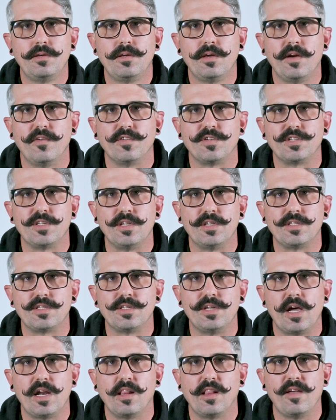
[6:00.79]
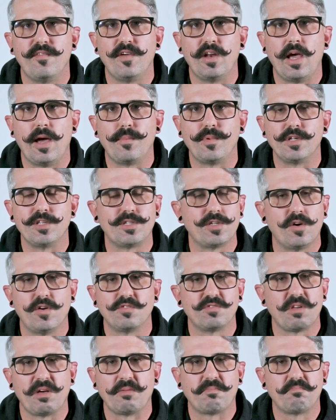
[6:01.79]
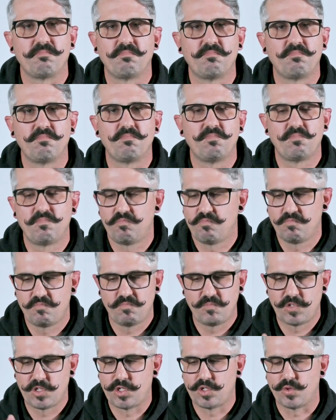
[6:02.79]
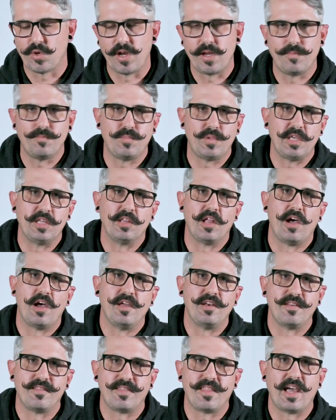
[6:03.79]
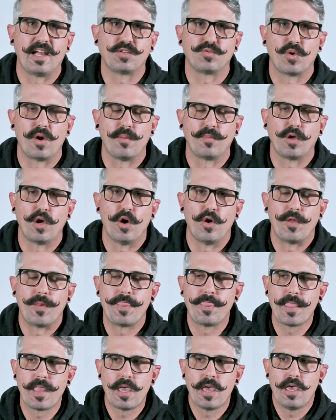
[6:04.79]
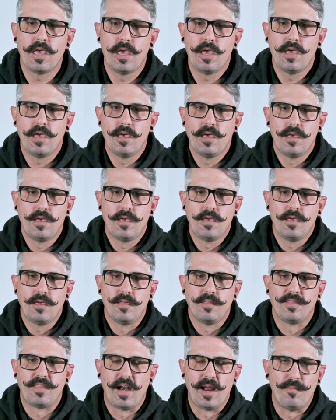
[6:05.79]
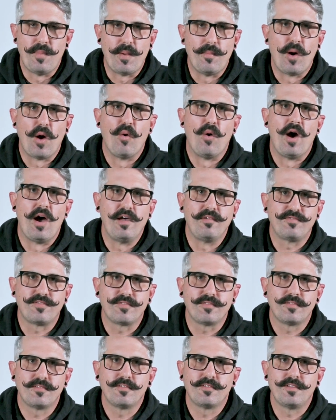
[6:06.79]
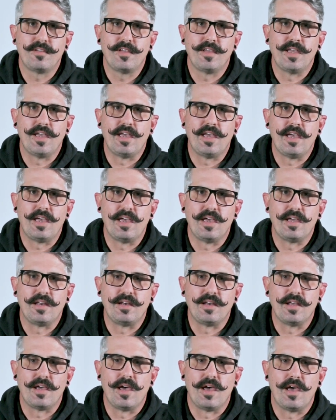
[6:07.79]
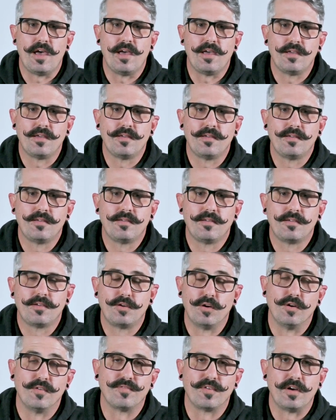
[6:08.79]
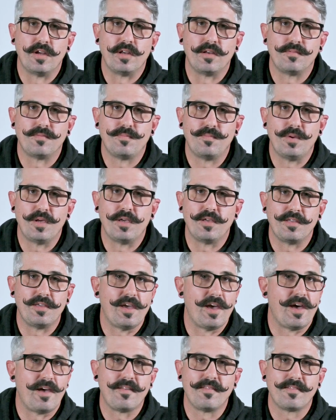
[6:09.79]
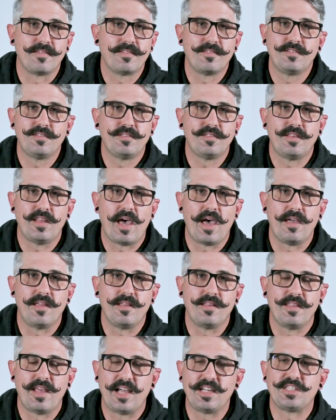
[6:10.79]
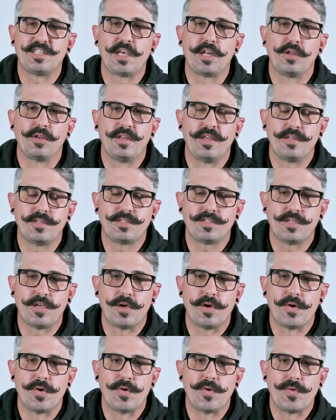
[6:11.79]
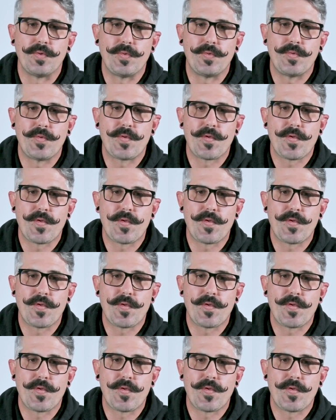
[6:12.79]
ever since 9/11 happened. So I was like, straight beeline, that's where I'm going. Then I met my wife and girlfriend, but yeah, that settled it. So